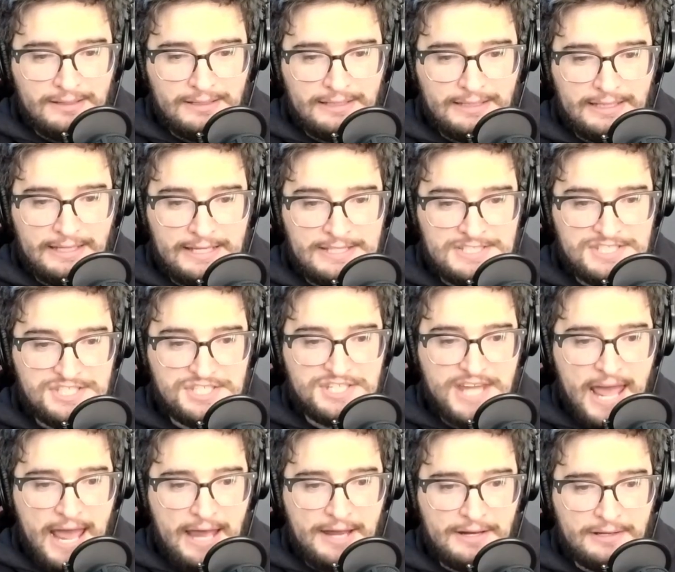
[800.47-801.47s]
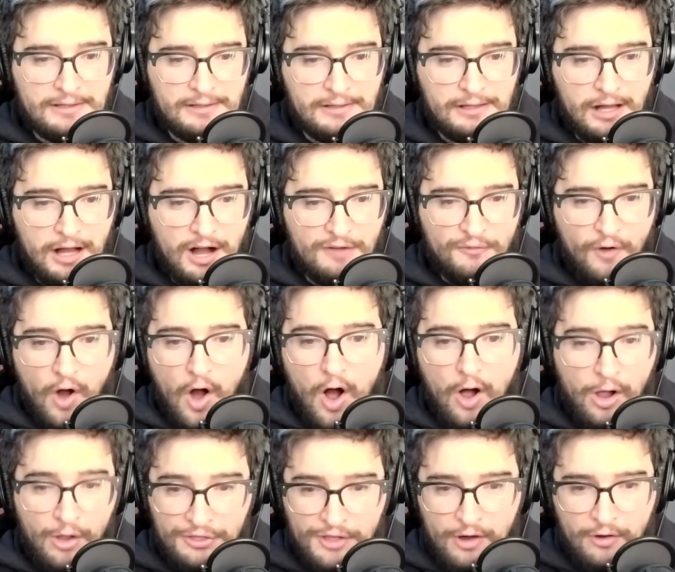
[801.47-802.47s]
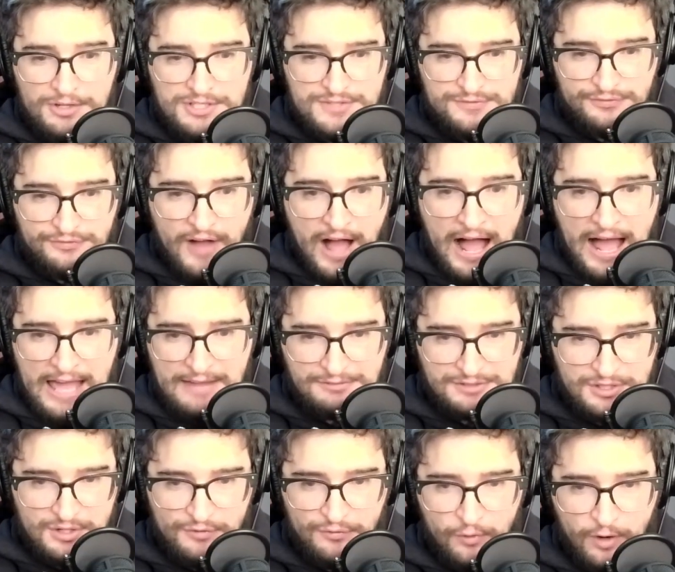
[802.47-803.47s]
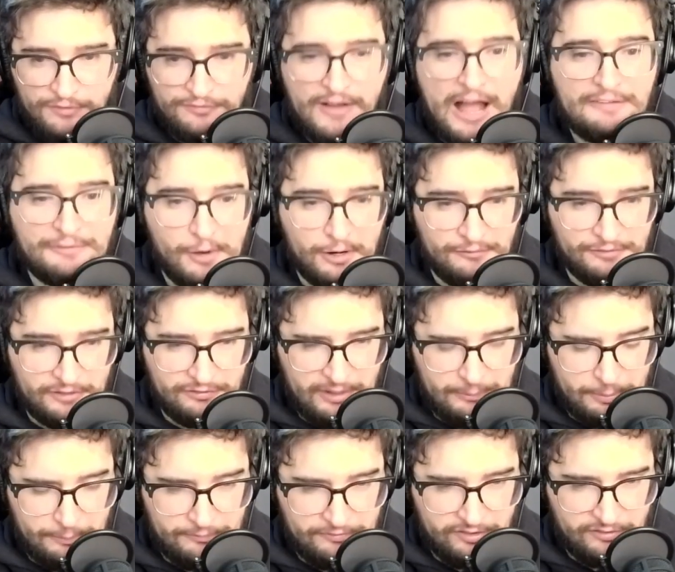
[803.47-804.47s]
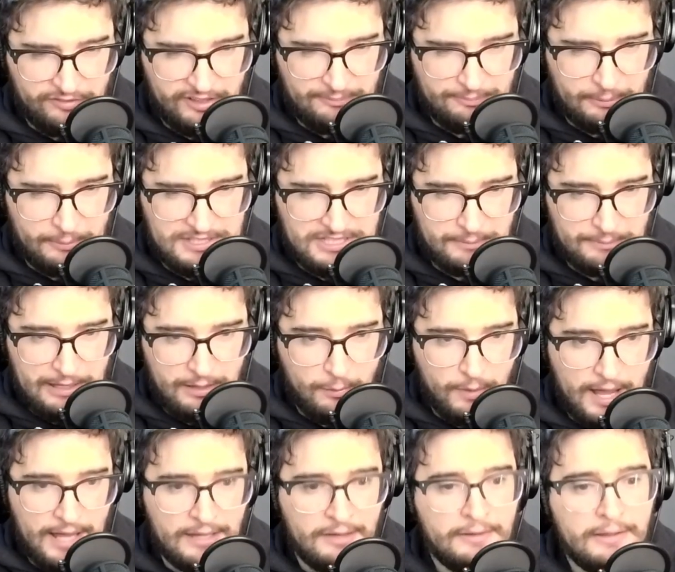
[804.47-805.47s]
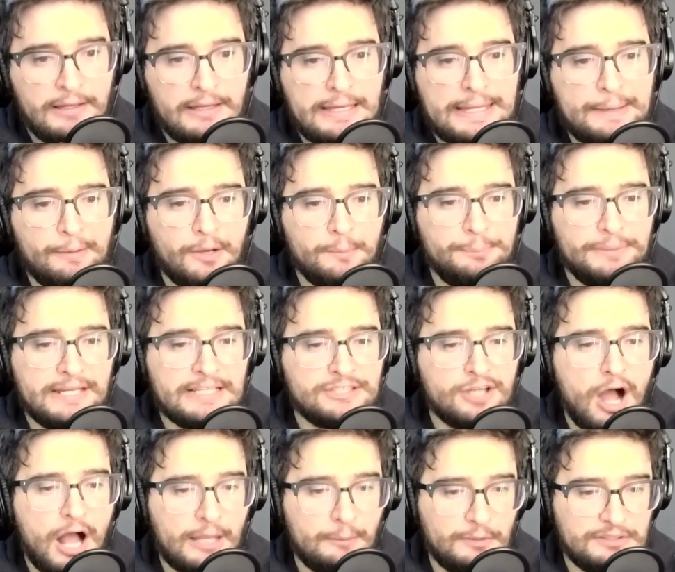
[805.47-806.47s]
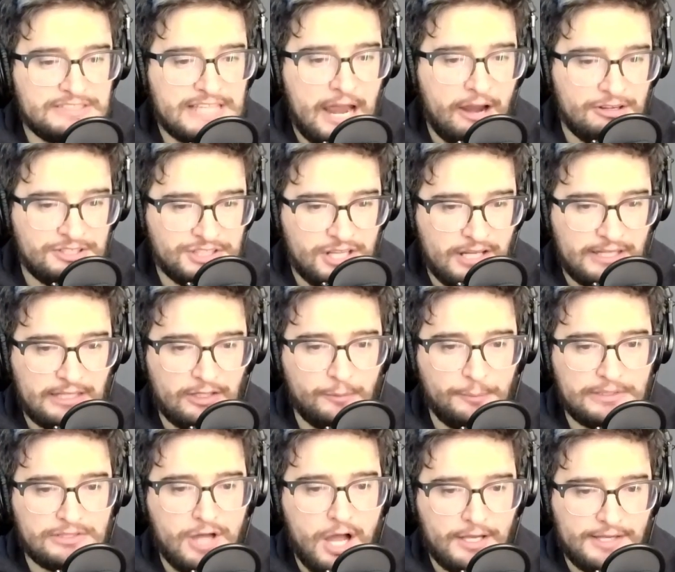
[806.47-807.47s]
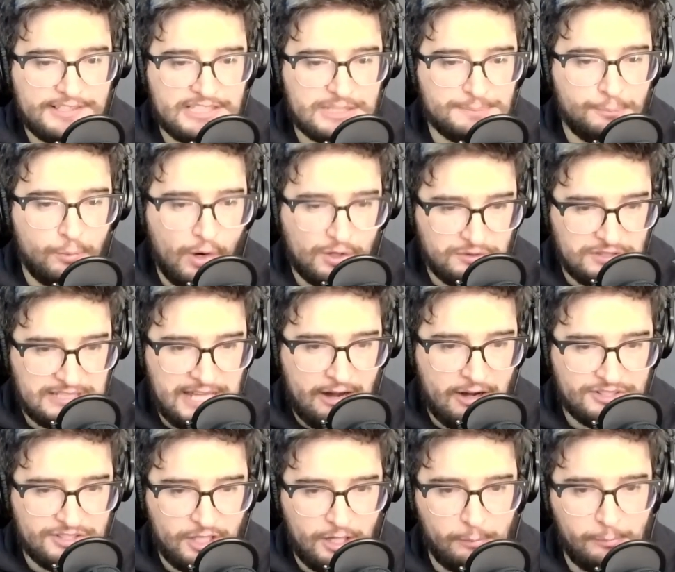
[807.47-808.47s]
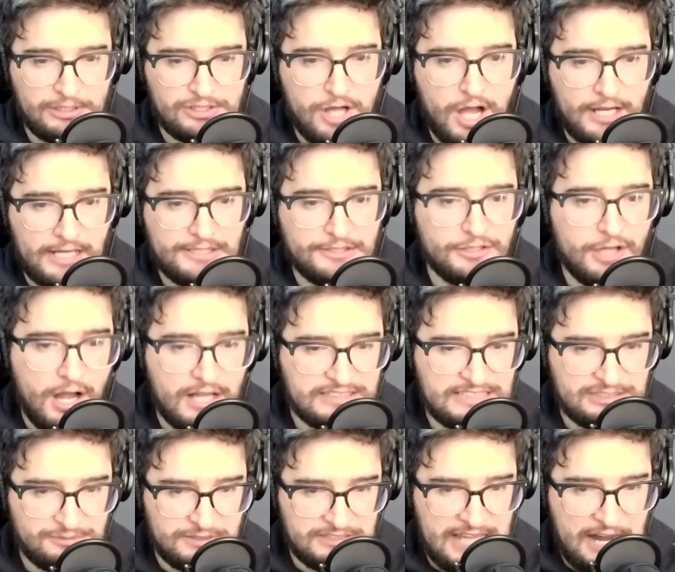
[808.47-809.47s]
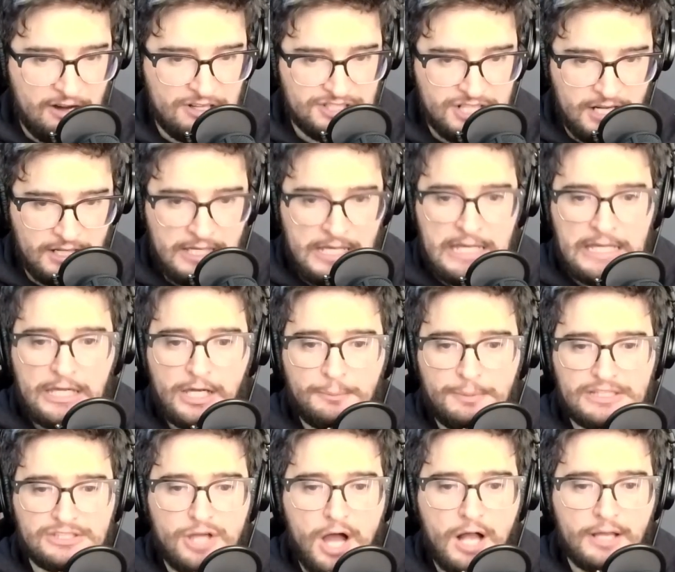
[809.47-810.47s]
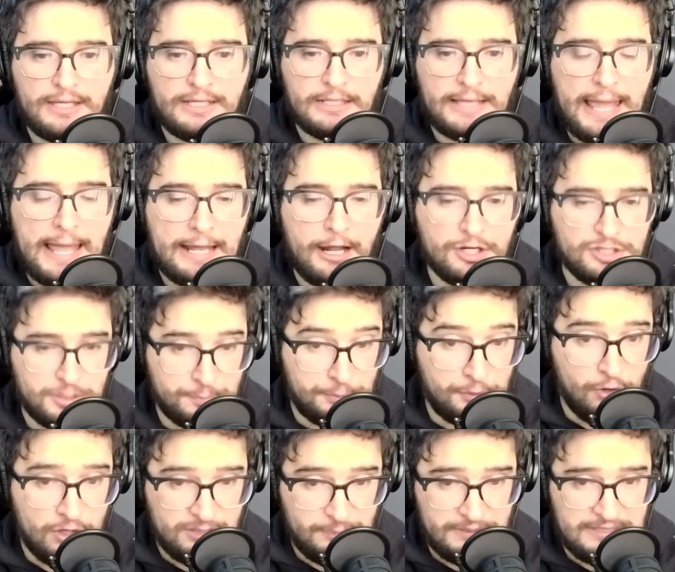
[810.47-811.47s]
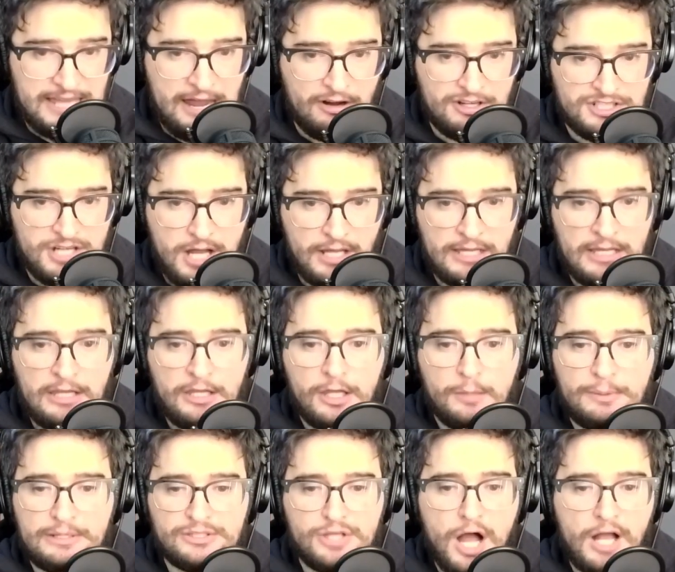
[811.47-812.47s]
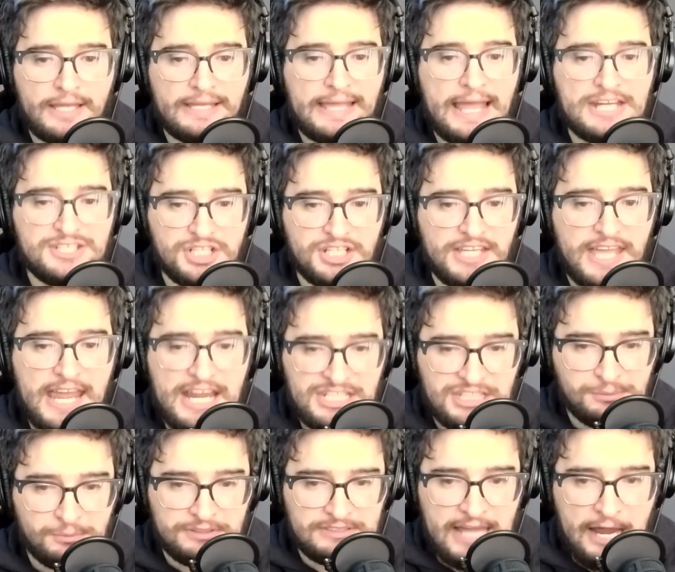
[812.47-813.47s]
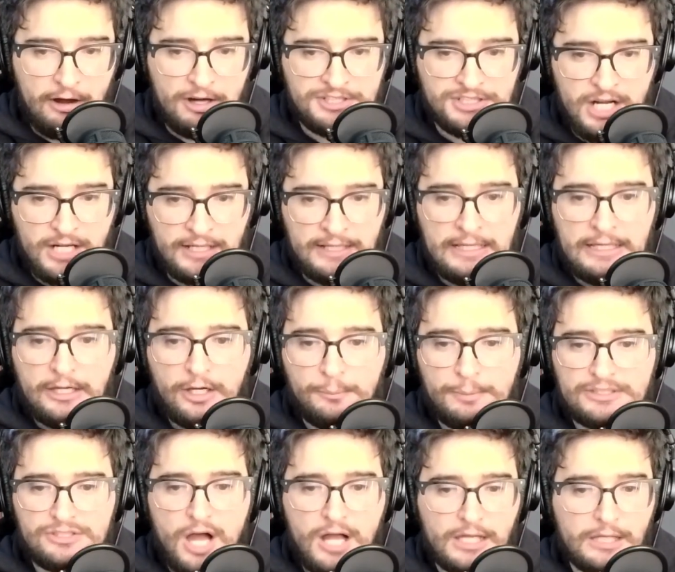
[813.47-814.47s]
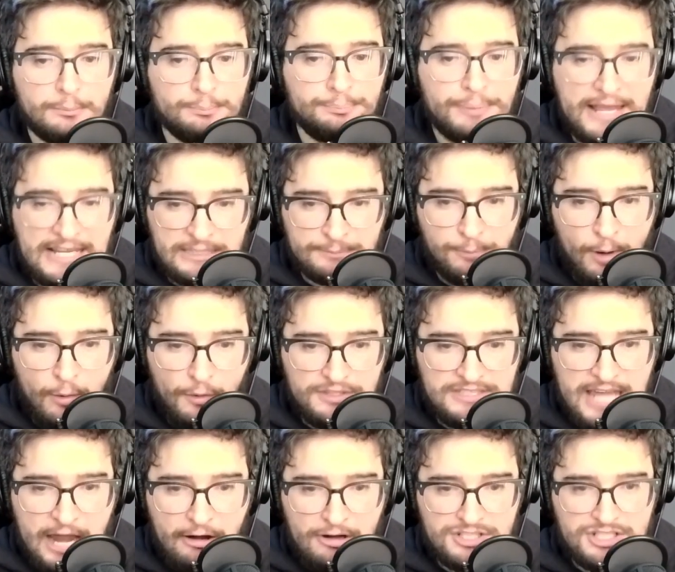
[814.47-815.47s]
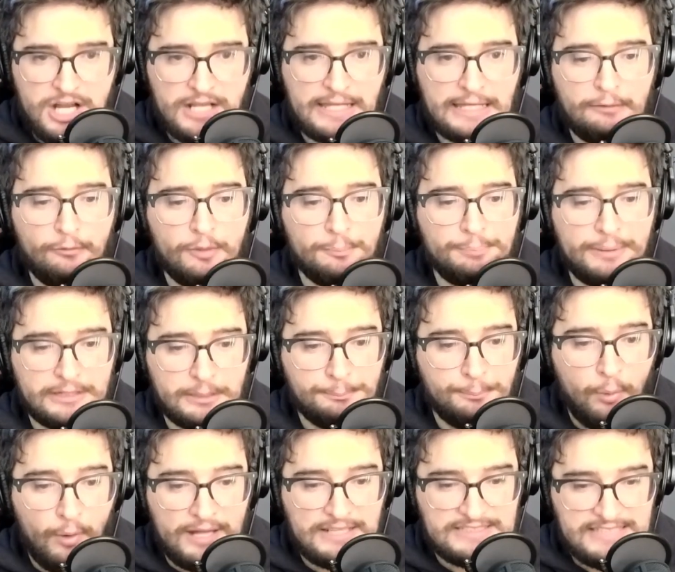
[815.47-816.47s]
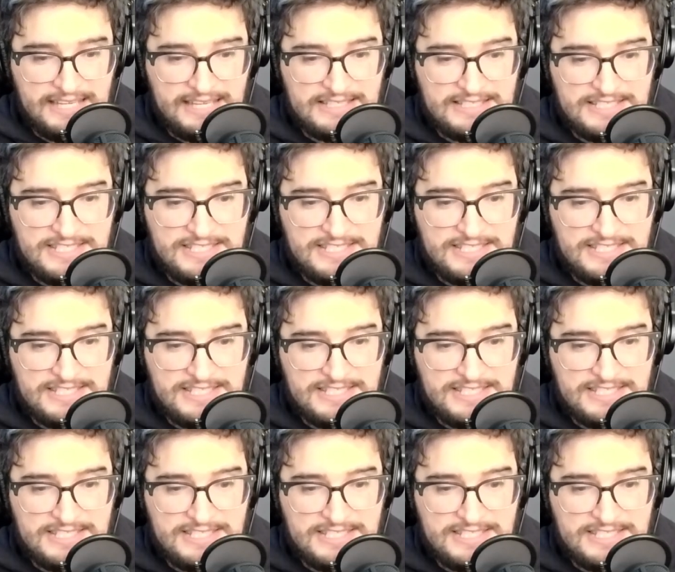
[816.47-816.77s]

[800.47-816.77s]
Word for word: instead of all those five, two, four, five, you're welcome for, the free, for free publicity, by the way it would be talking with Tarashuk. It would be talking sports with Tarashuk. It would be talking nonsense with Tarashuk. It would be talking entrepreneurship with Tarashuk. It would be talking education with Tarashuk. It would be talking baseball with Tarashuk. It would. But the point is,